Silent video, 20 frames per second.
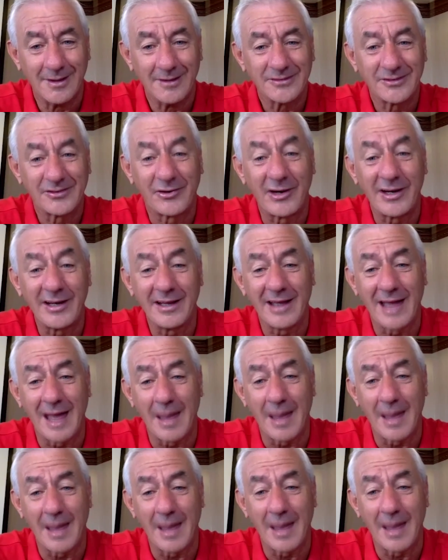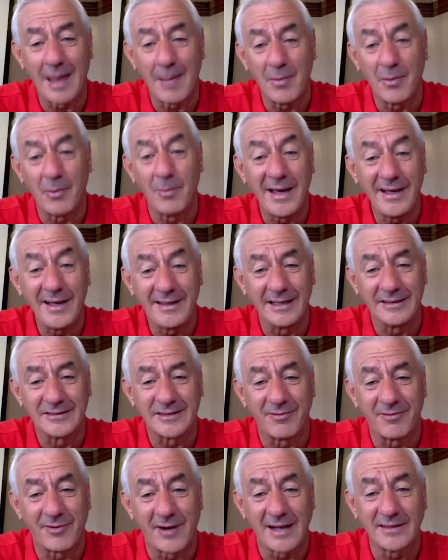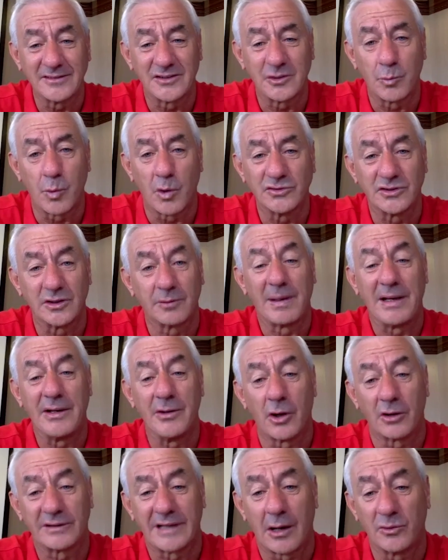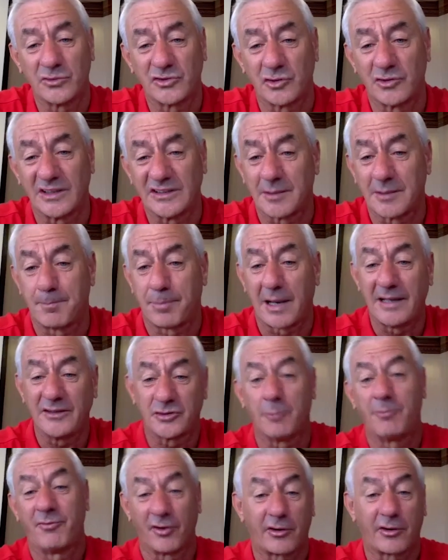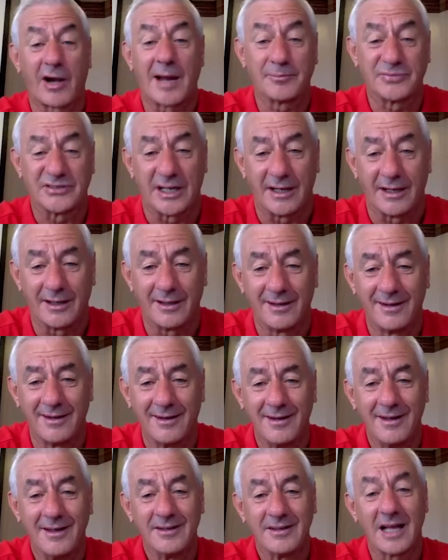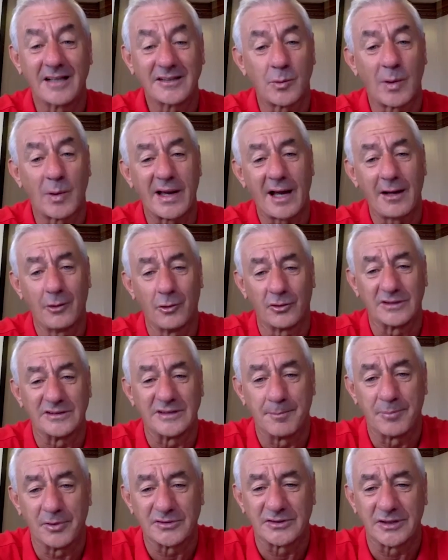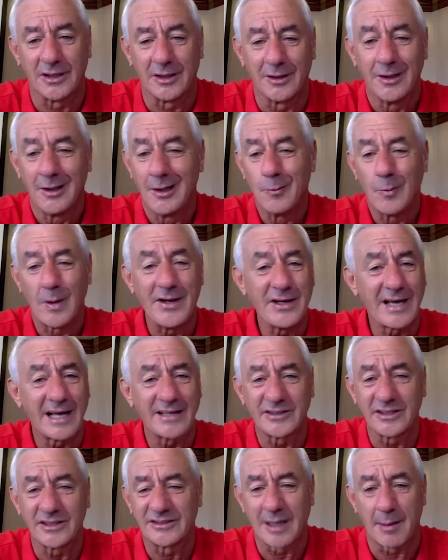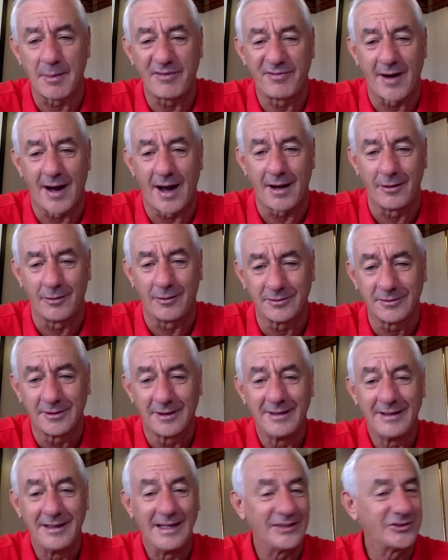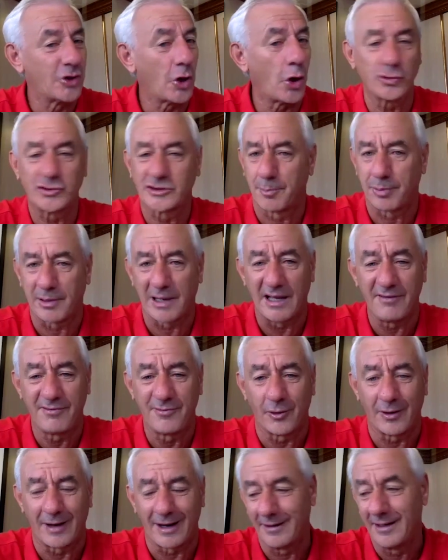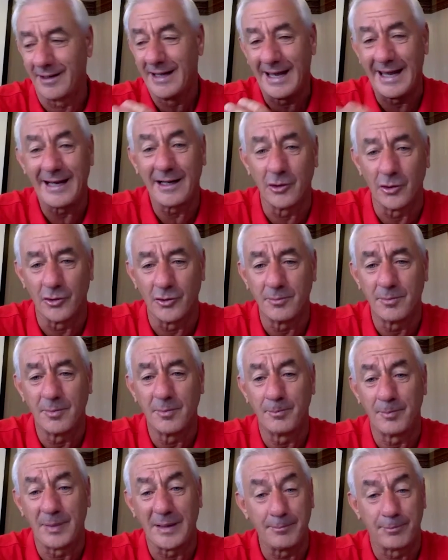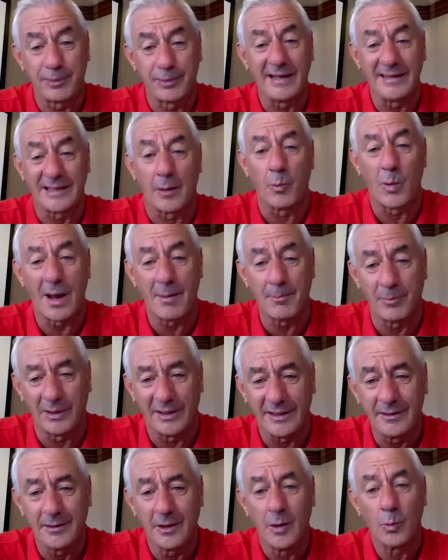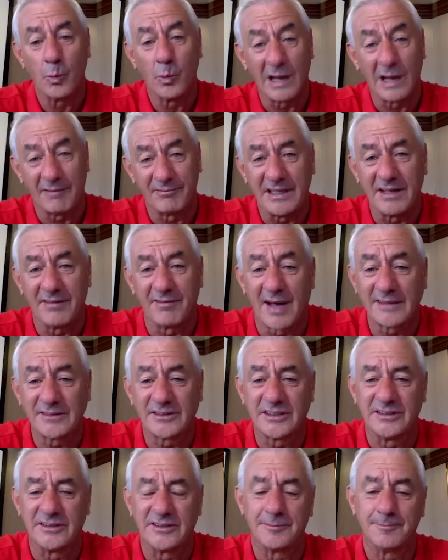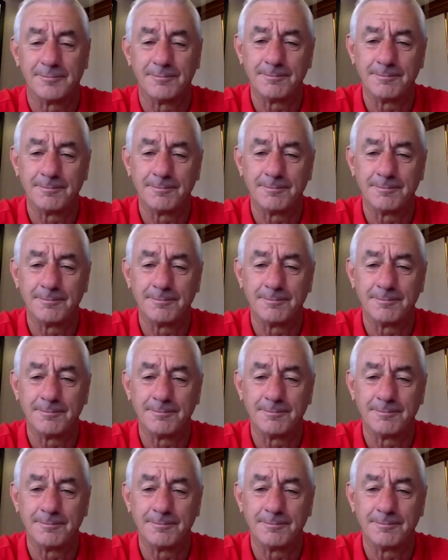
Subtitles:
3 of them will make it, and France are the ones that have been knocked out. So there's a place up for grabs there. That's the way I look at it. But when you get to the semi-final, it's all to play for. And England, being played at Wembley, will have the advantage.